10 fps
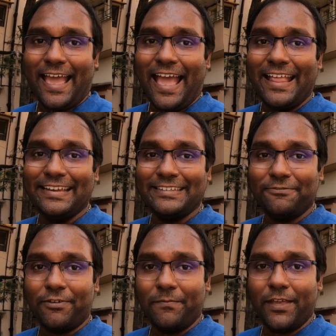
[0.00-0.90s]
And
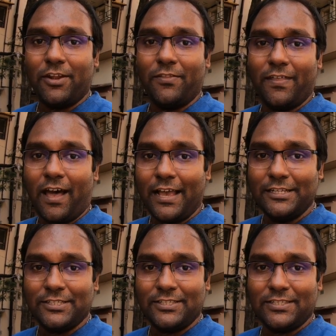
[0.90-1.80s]
from then on, the
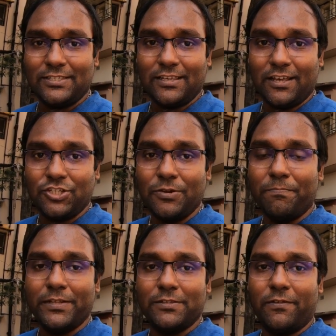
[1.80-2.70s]
ice
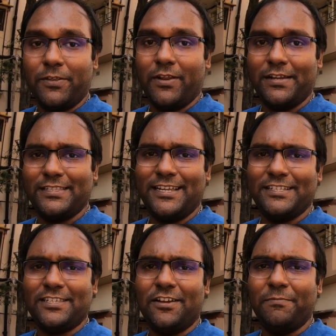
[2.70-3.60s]
shipments from the United
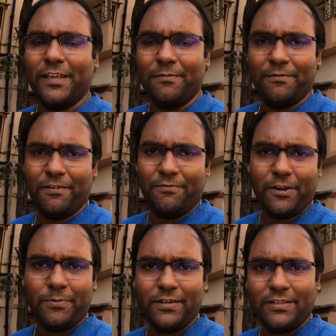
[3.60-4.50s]
States started becoming very
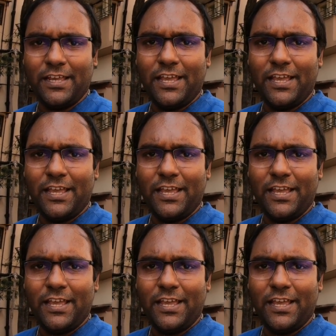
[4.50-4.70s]
frequent.